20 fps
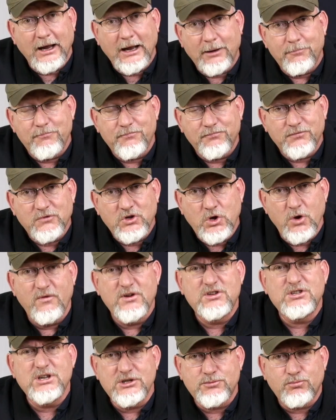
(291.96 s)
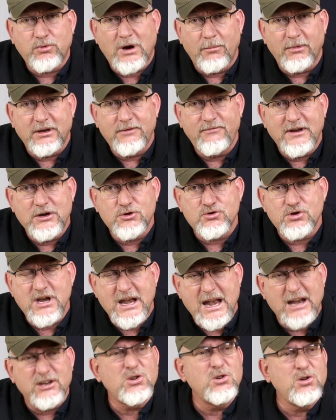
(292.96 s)
QVC is prominently featured in it. So you're
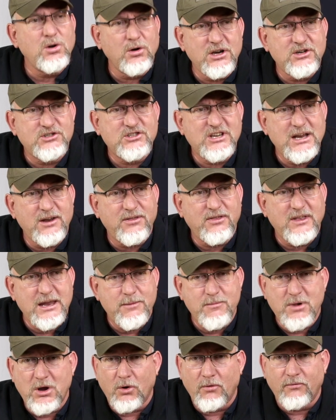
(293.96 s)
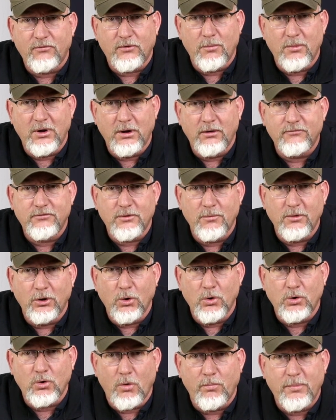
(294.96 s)
going to see a theme here from a local
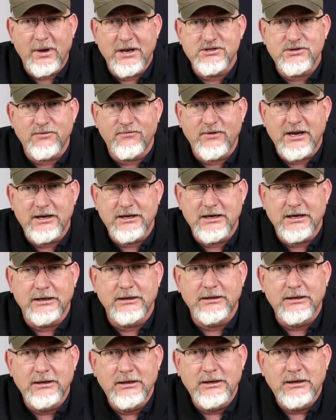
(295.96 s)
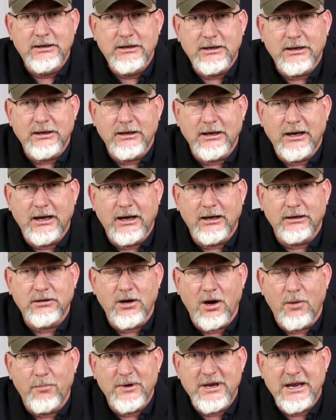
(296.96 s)
Pennsylvania company,
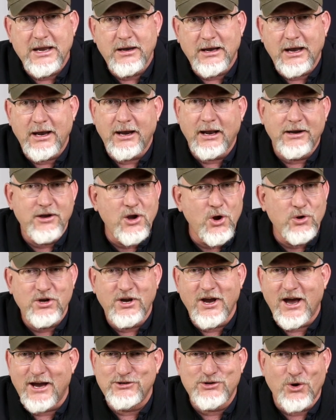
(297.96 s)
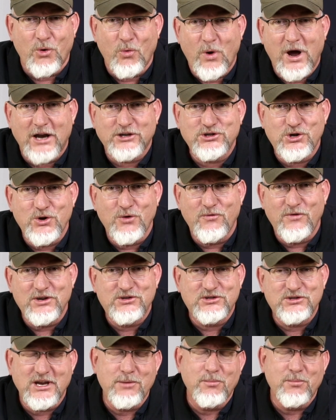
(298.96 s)
and I know you guys don't watch QVC, but it'll
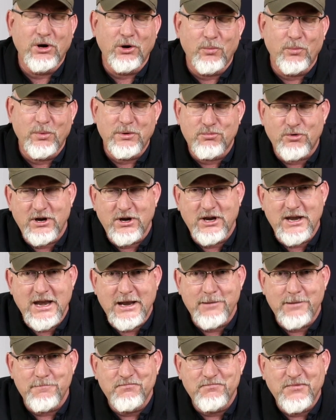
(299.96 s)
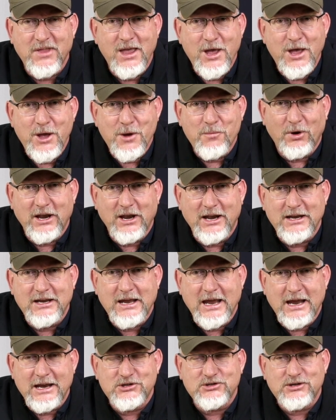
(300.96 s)
be pretty neat. But in any case,
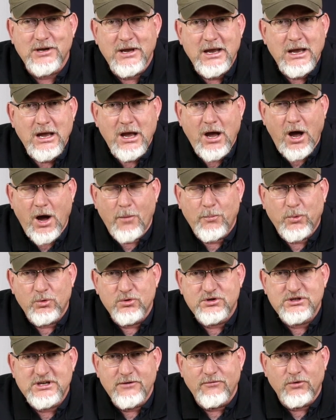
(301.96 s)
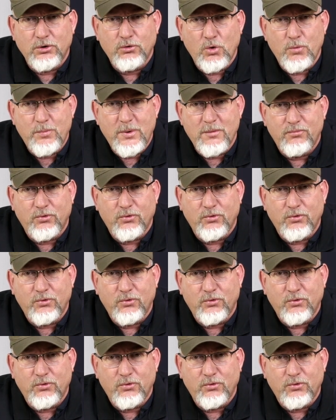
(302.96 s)
Upper Receiver Group Improved.